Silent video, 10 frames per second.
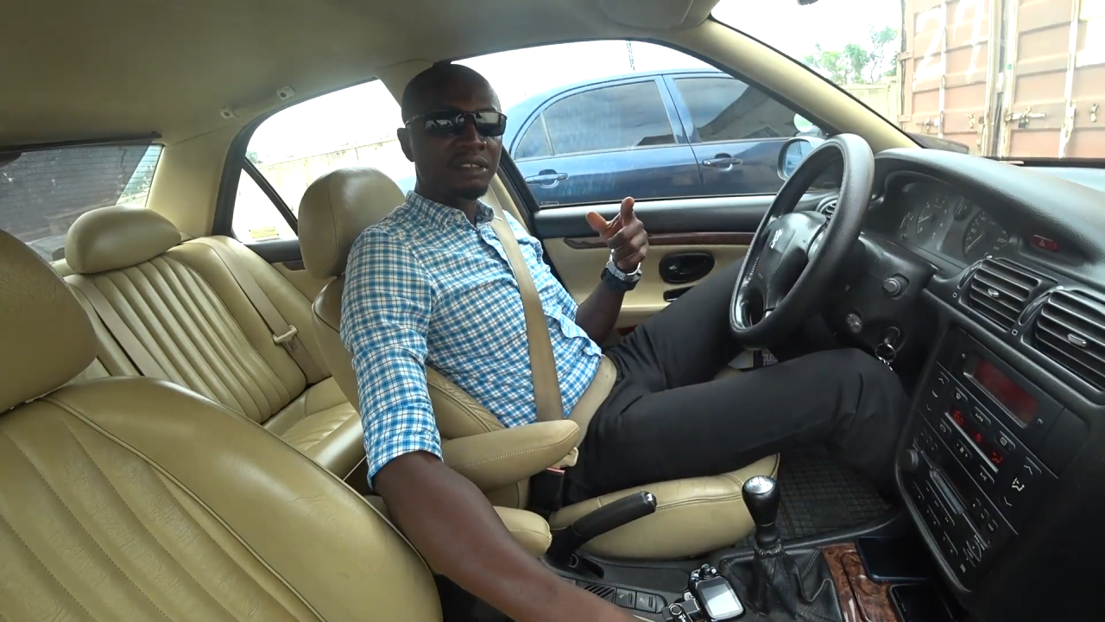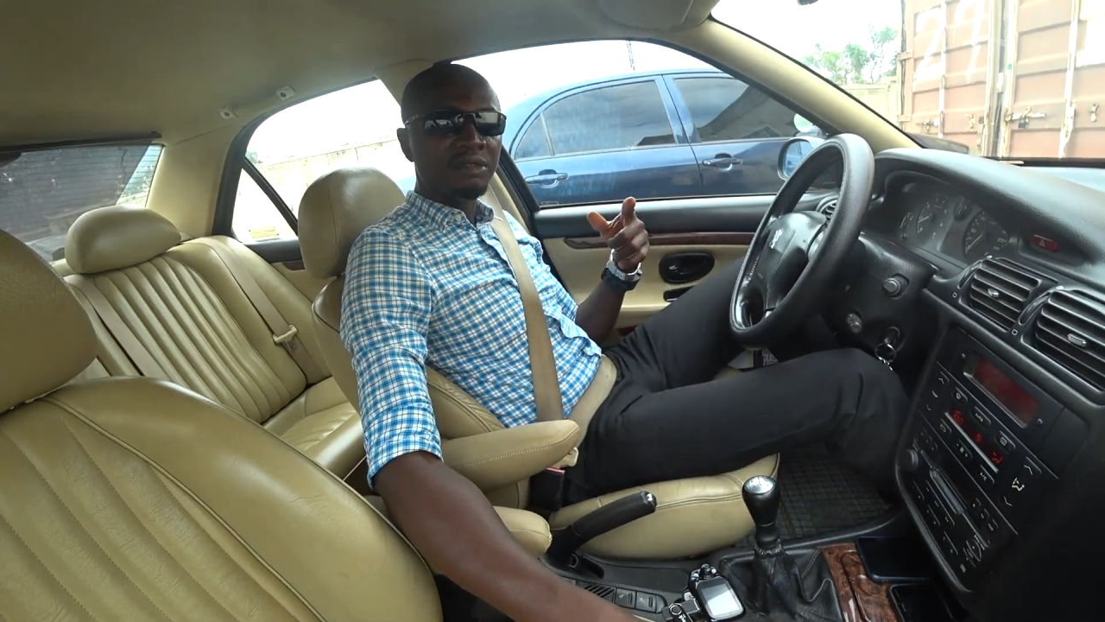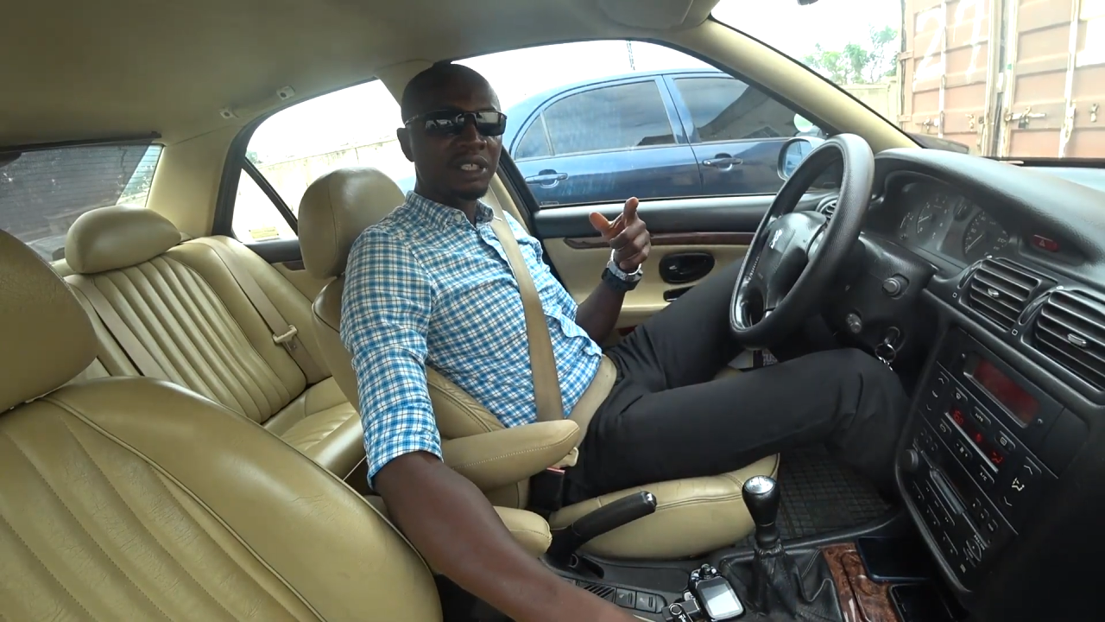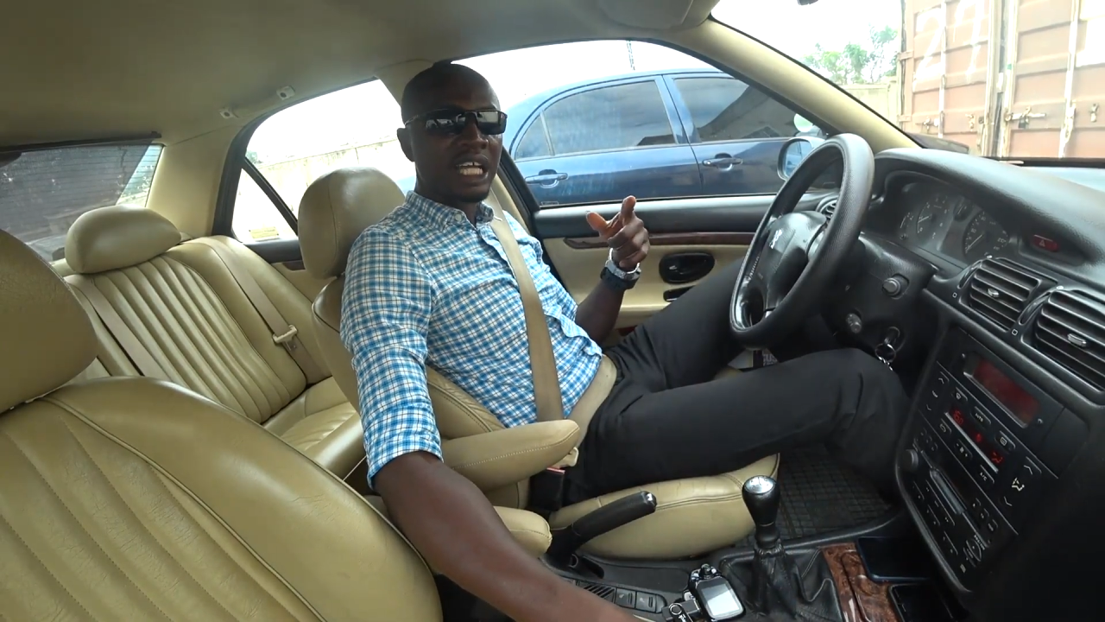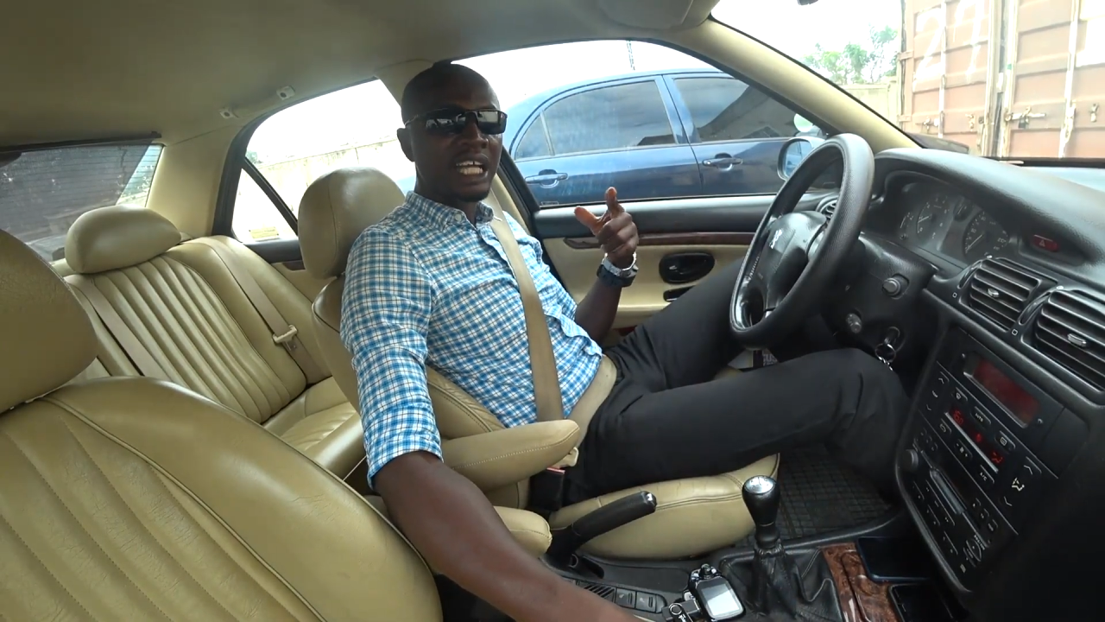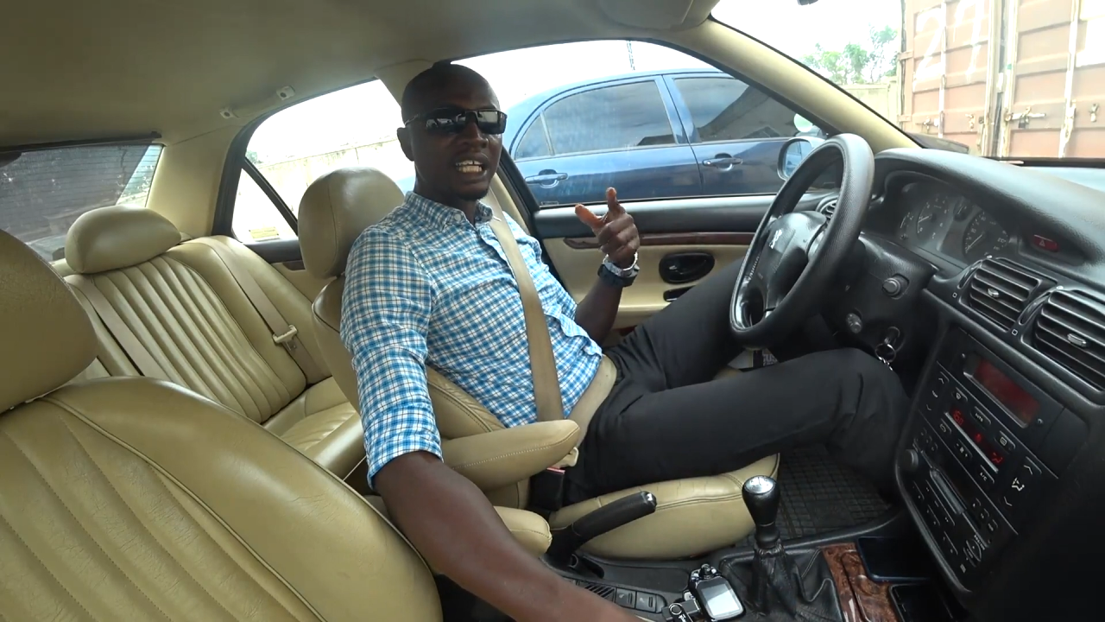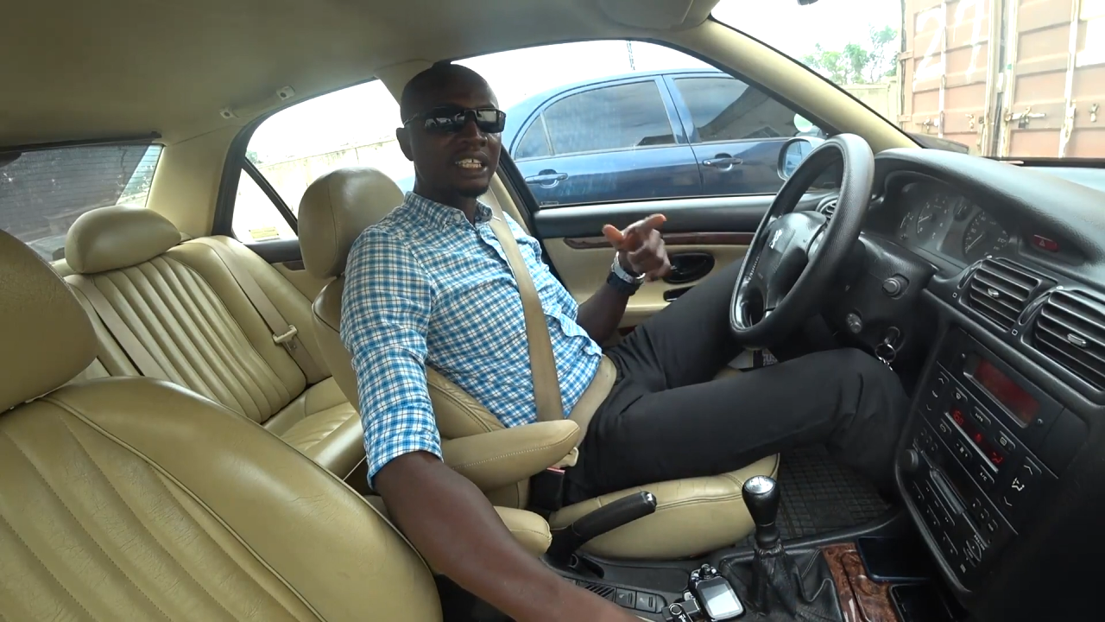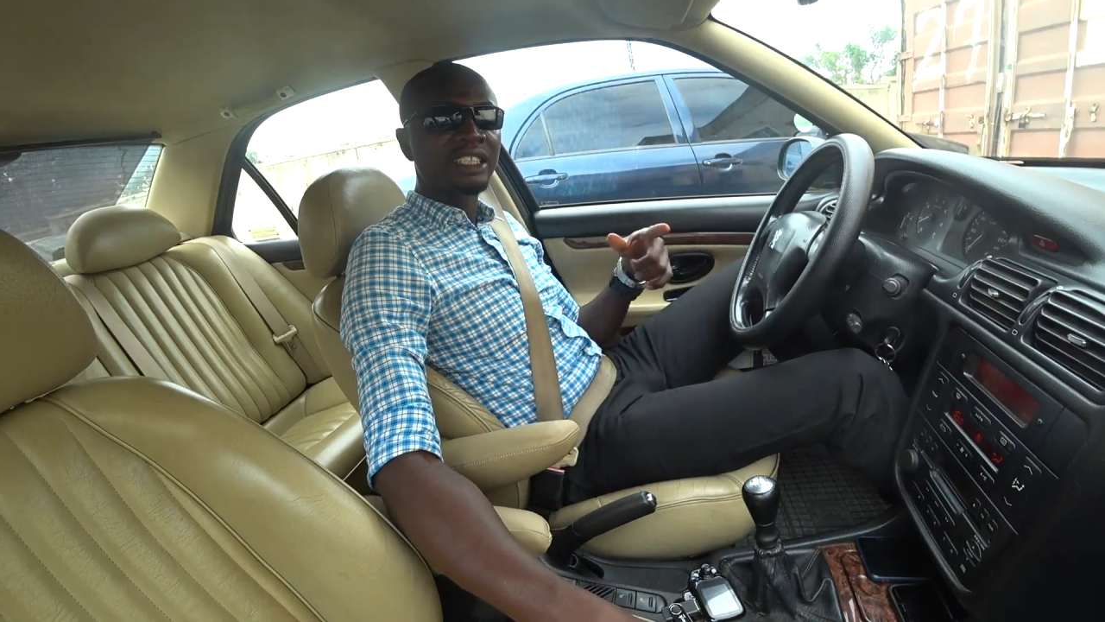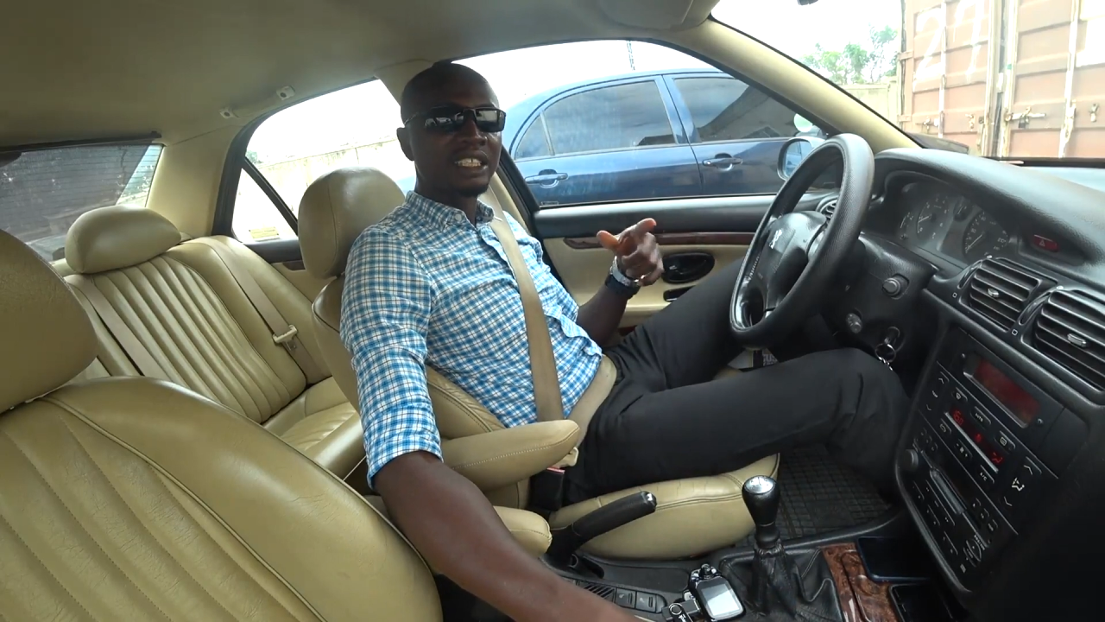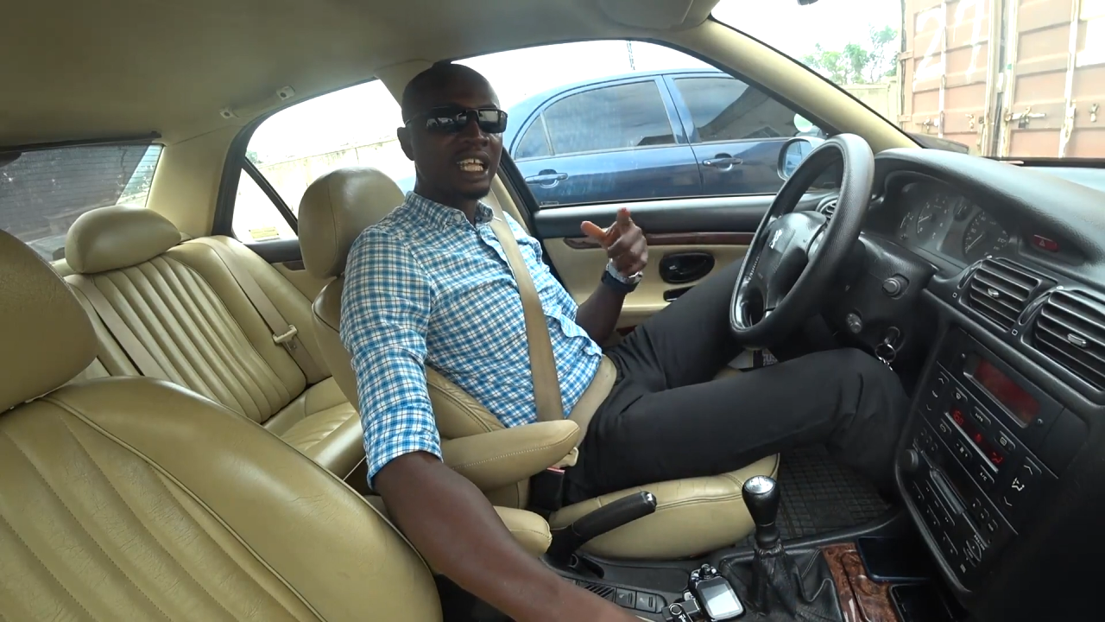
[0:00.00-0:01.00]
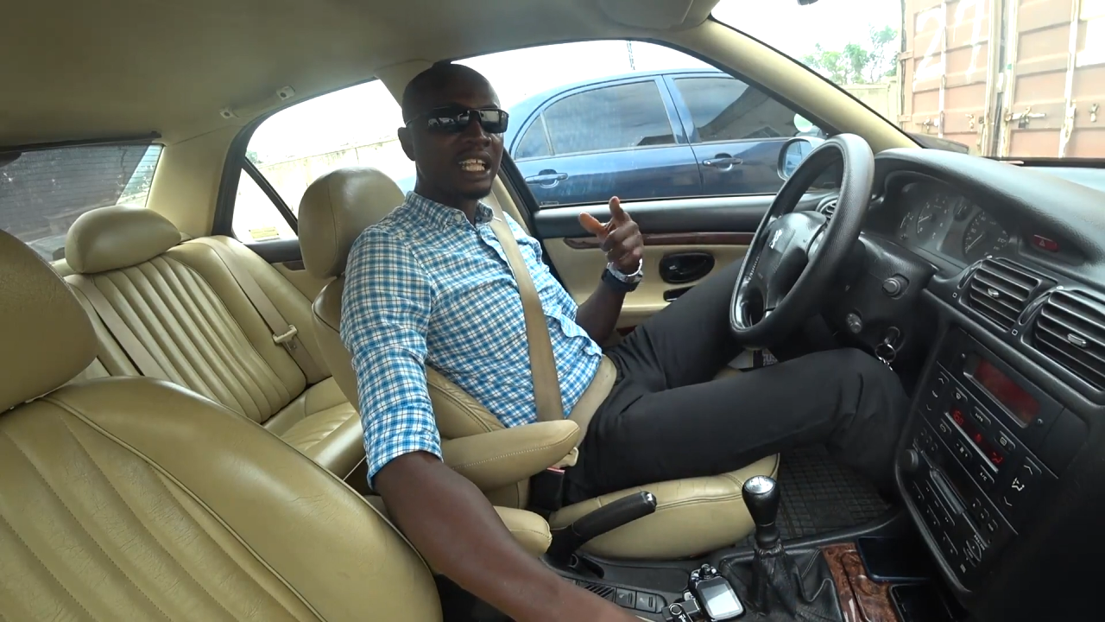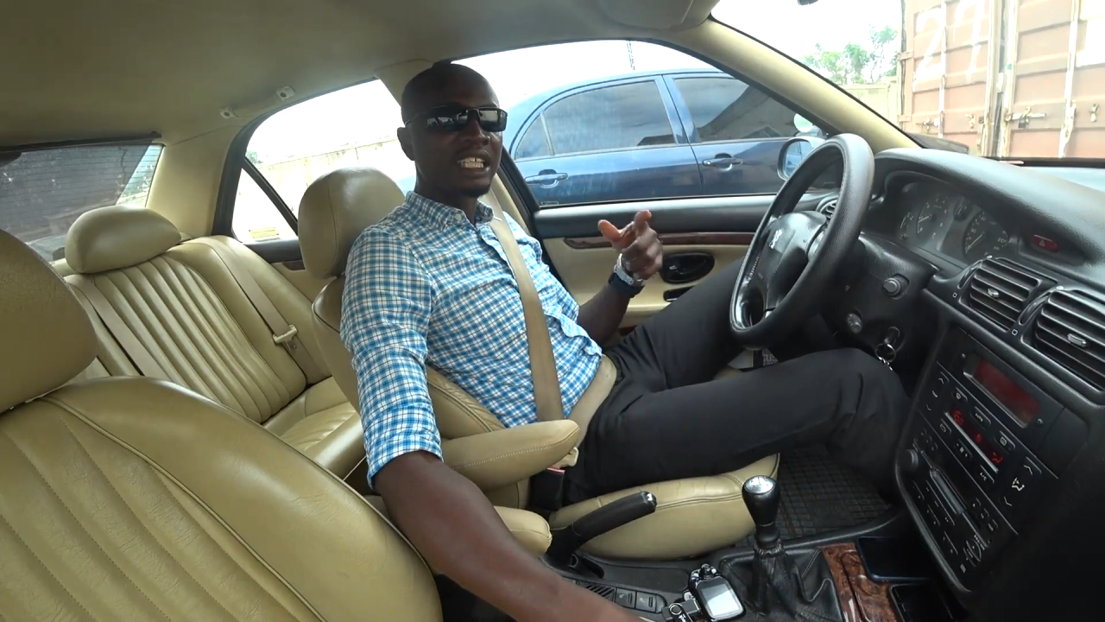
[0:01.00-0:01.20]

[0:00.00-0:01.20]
without getting an